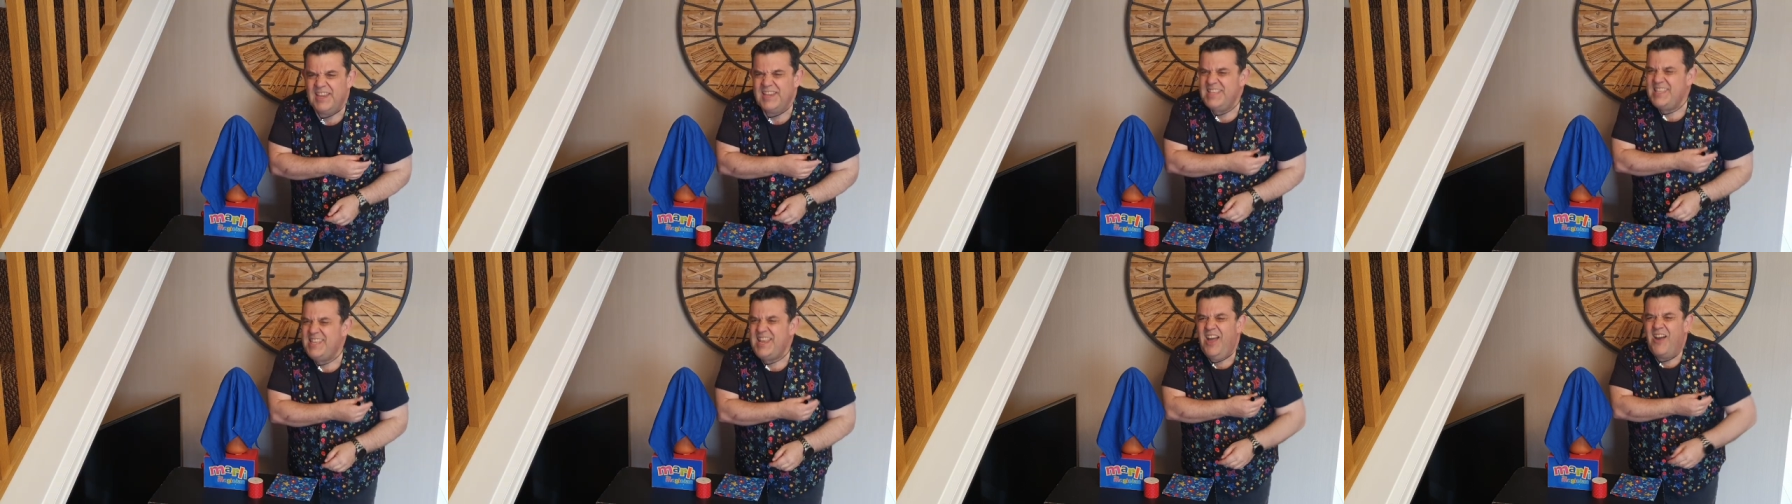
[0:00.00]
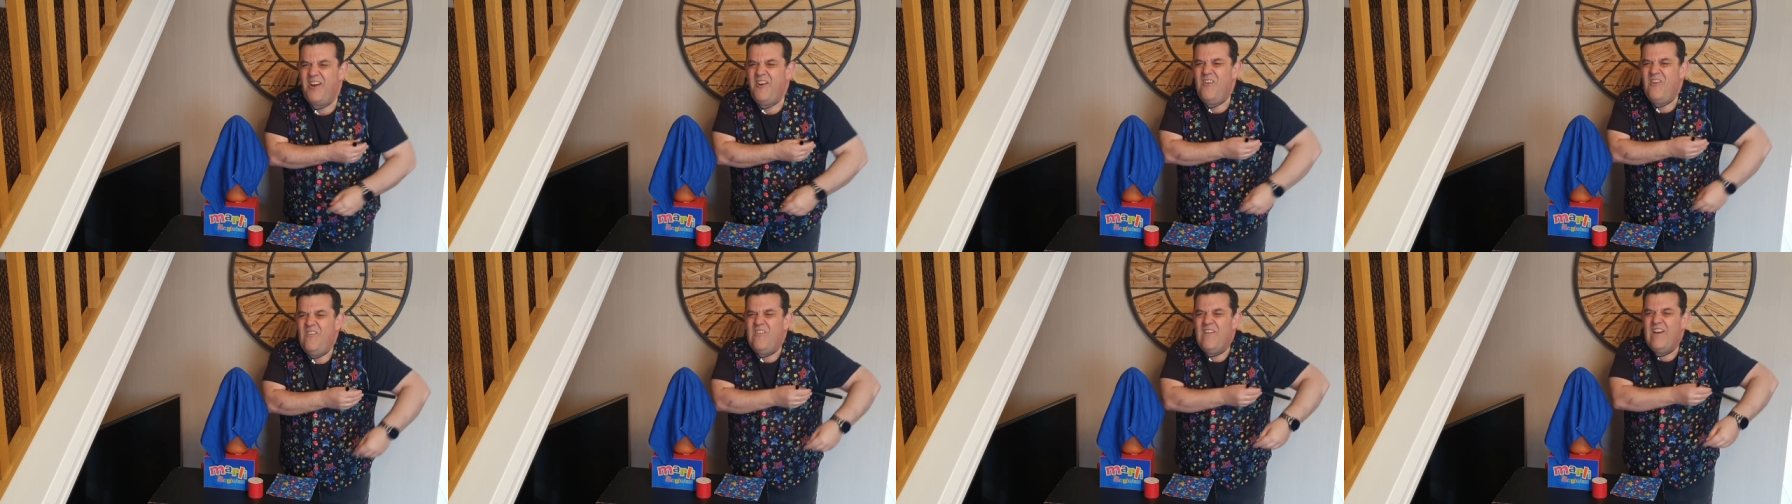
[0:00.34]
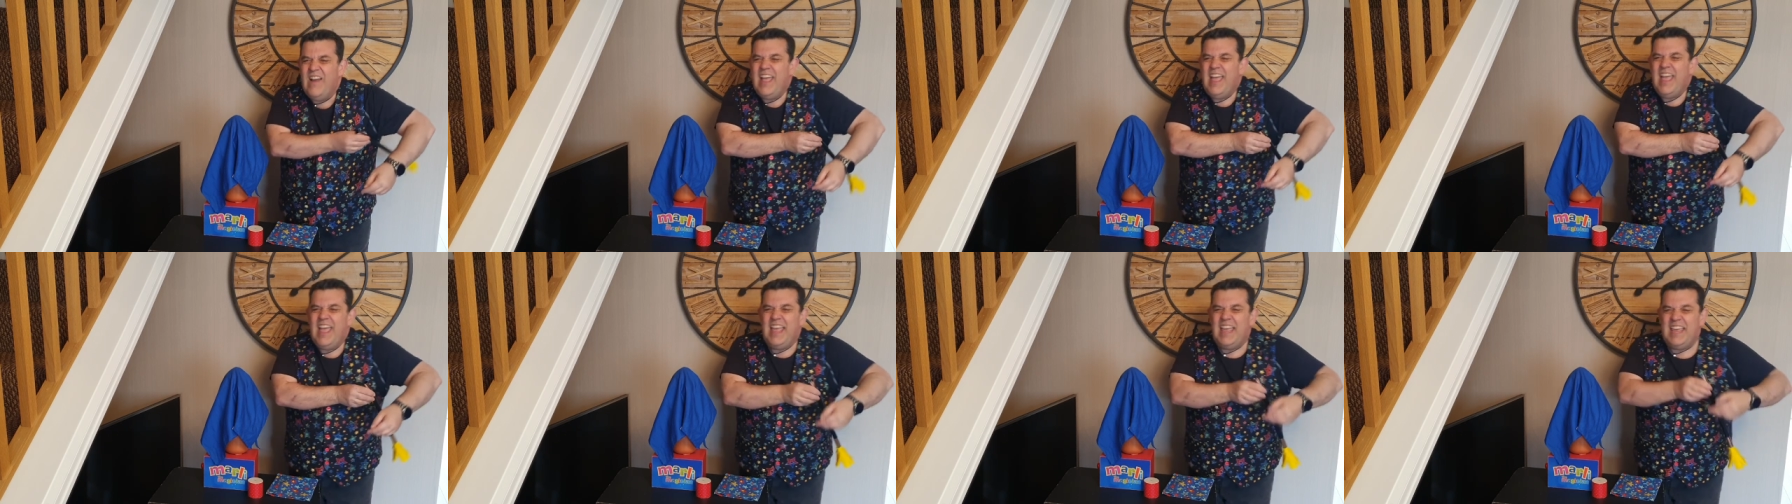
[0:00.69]
No,
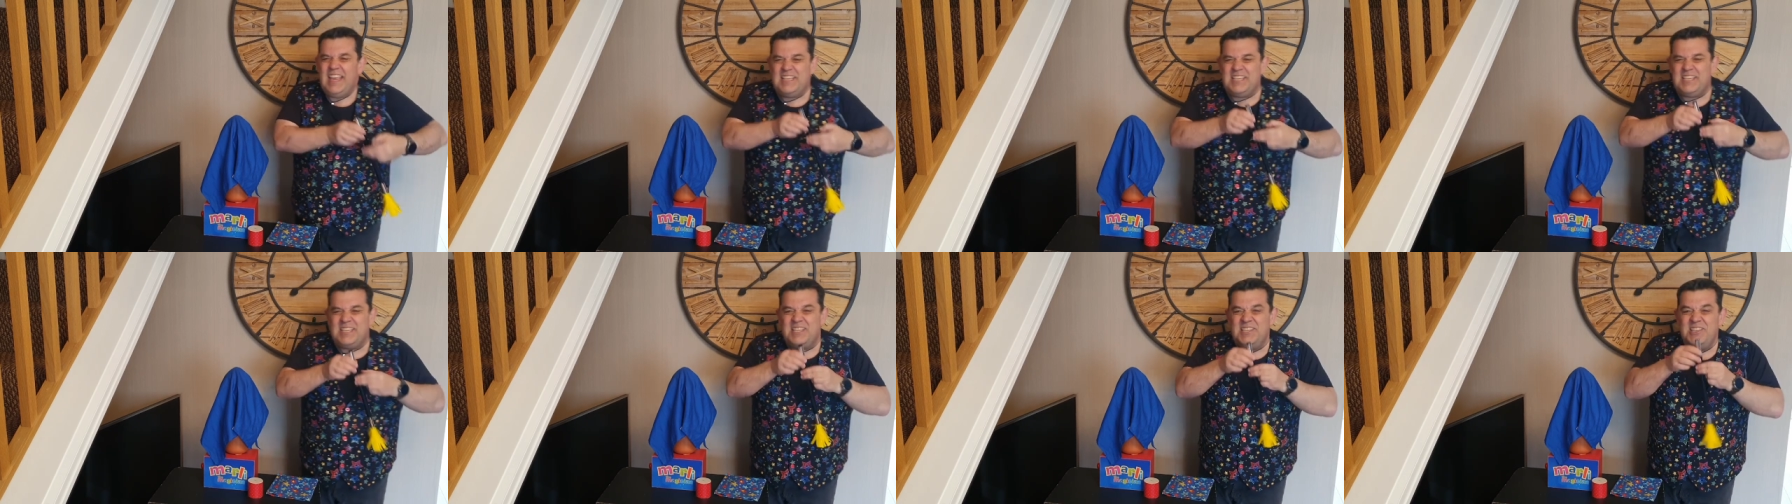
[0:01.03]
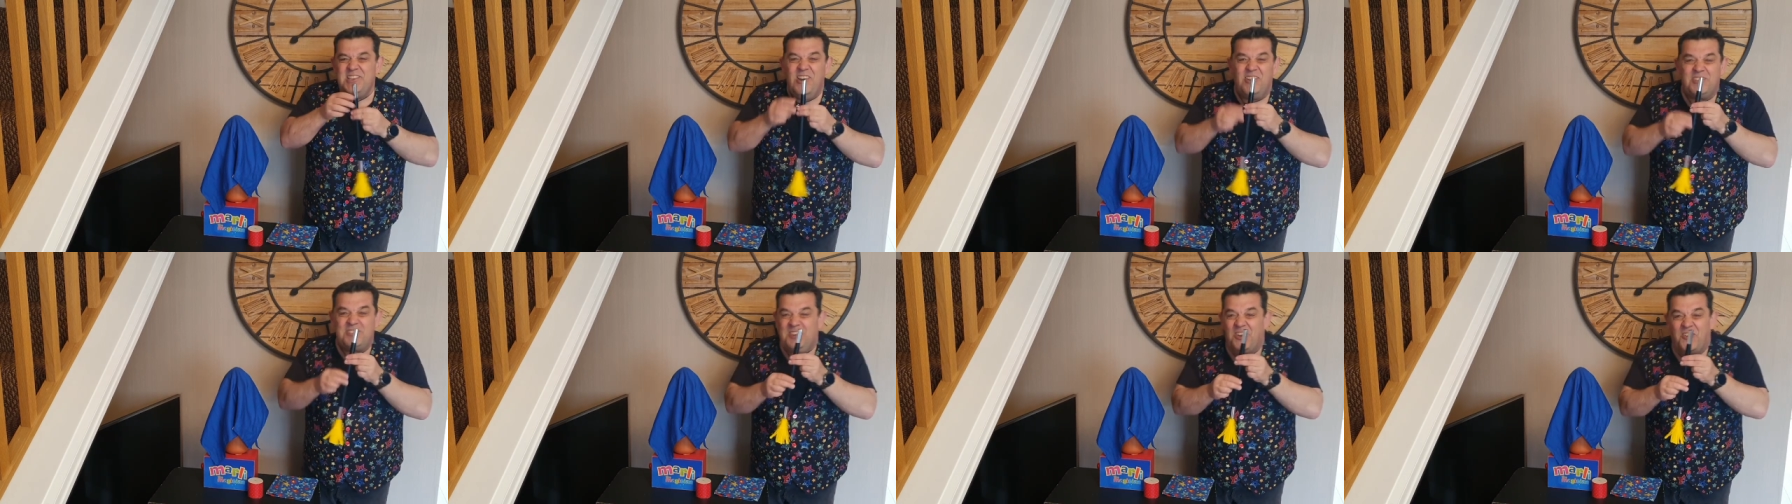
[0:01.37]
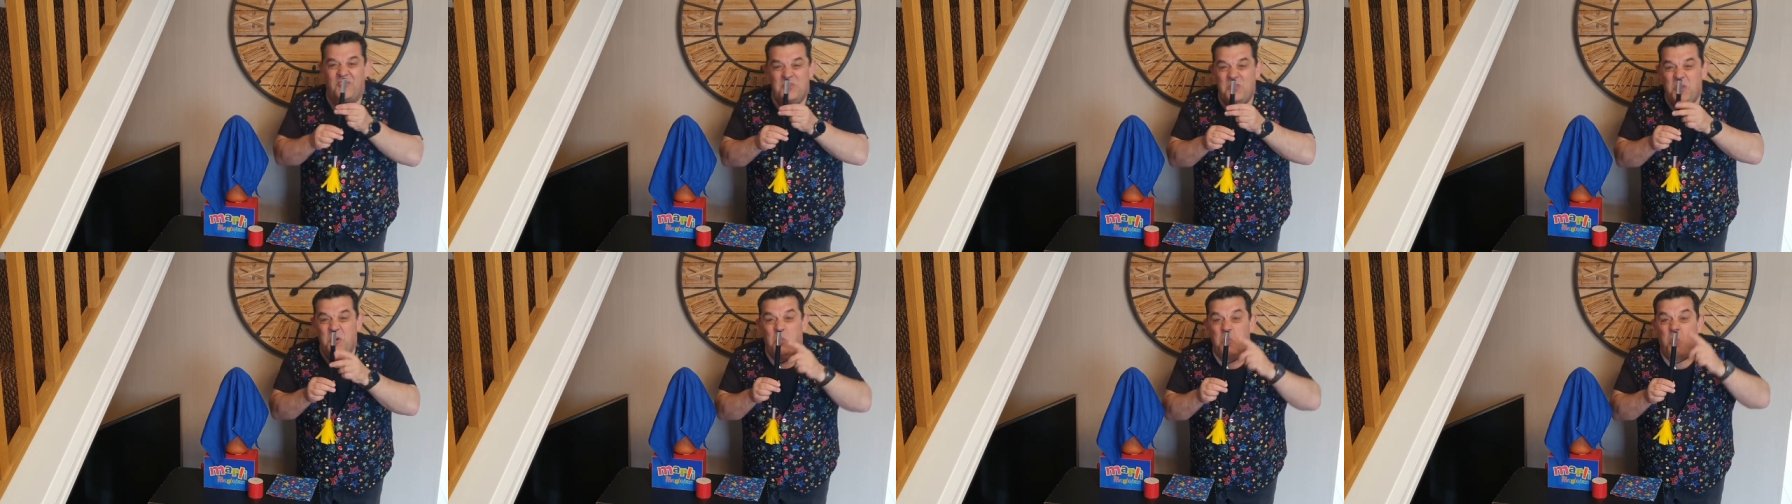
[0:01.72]
it's not
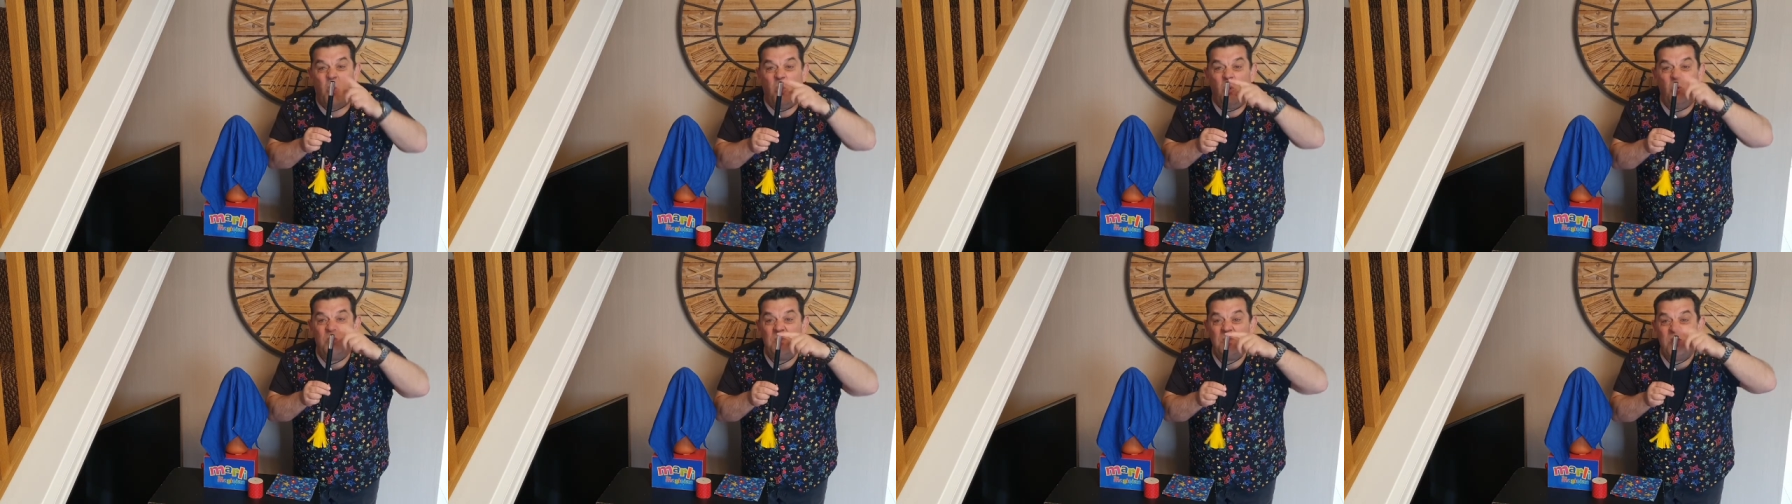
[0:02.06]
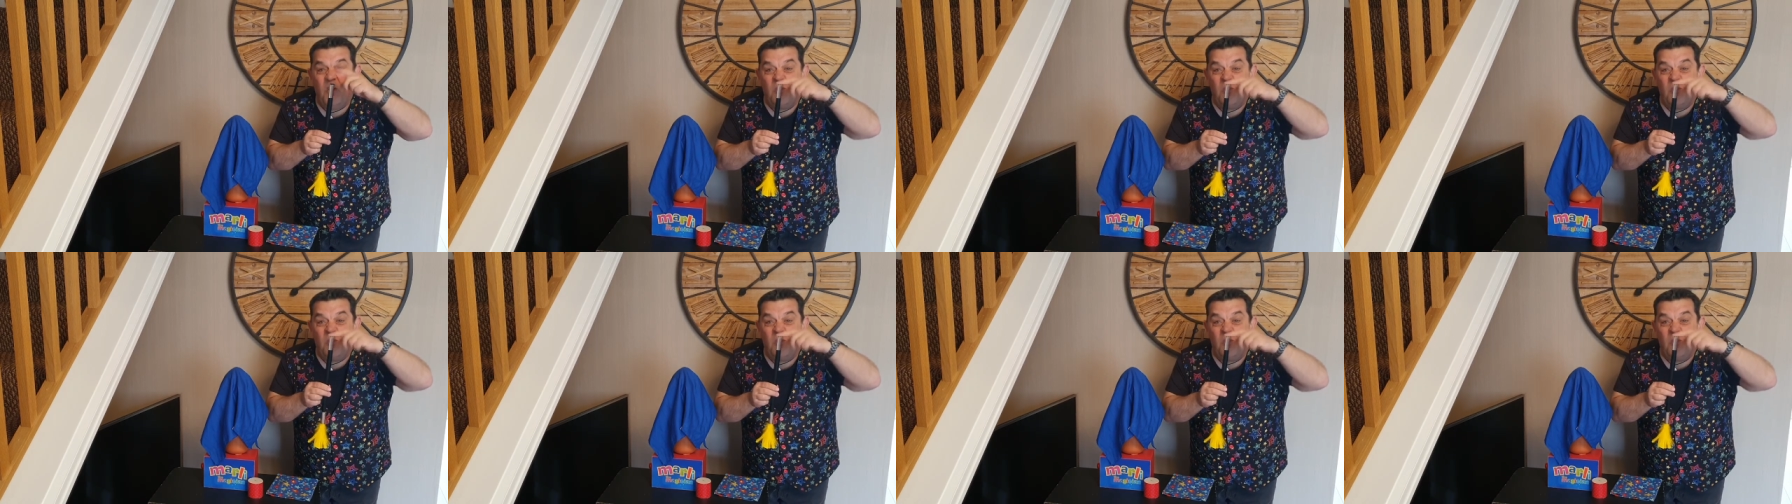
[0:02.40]
on the wand.